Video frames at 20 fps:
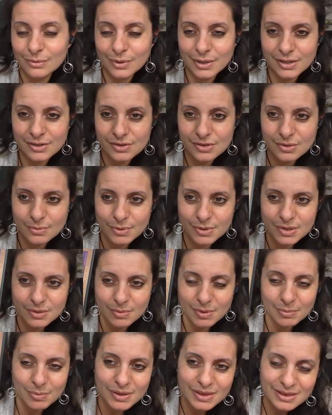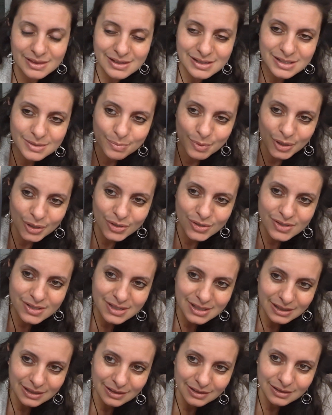you're supposed to be. But this
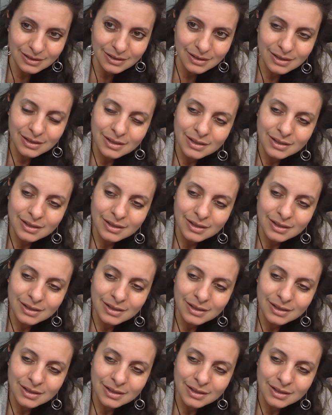person,